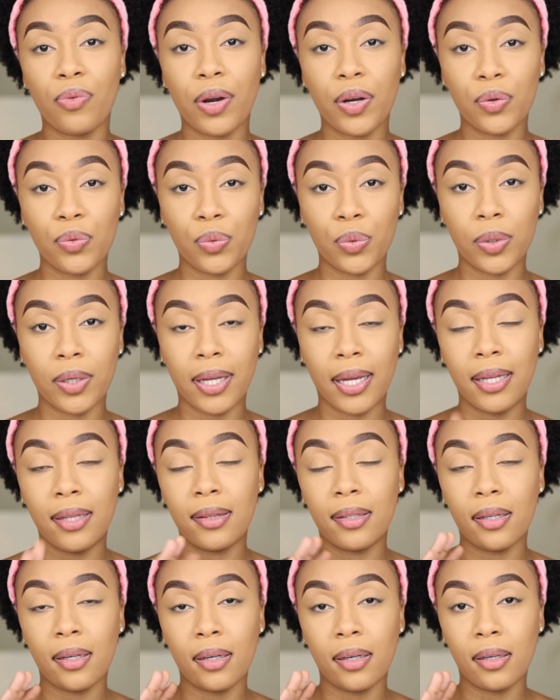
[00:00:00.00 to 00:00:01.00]
Redwood
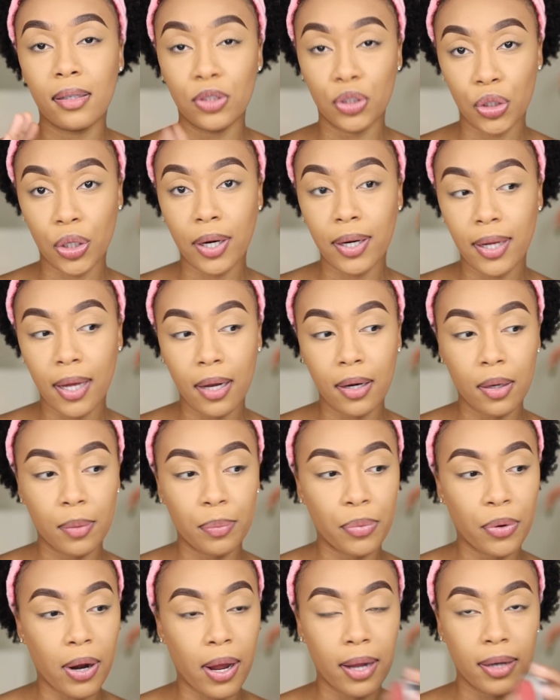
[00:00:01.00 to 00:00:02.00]
in the
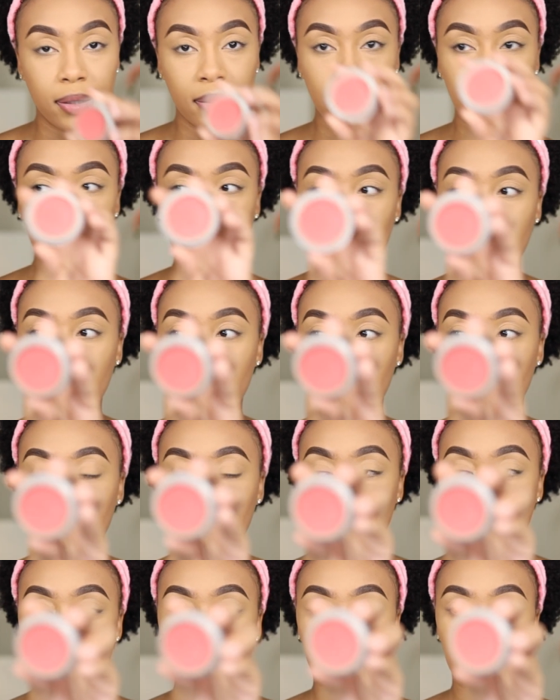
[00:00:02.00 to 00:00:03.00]
Jordana brand.
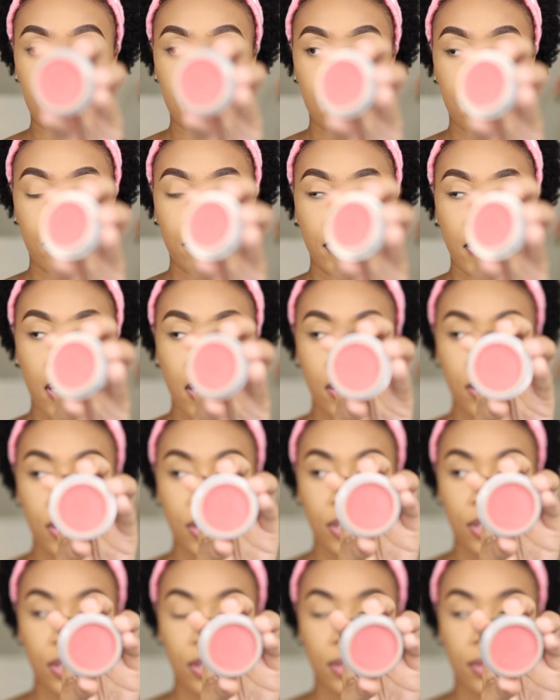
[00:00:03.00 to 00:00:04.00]
This is the
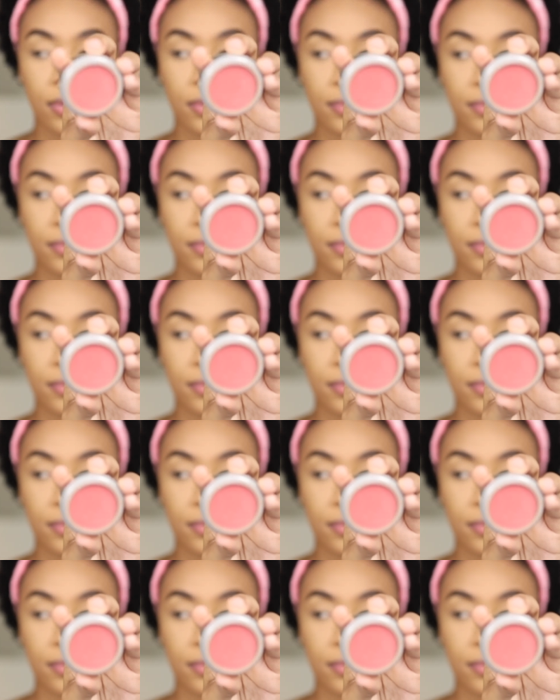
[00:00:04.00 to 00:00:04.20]
blush.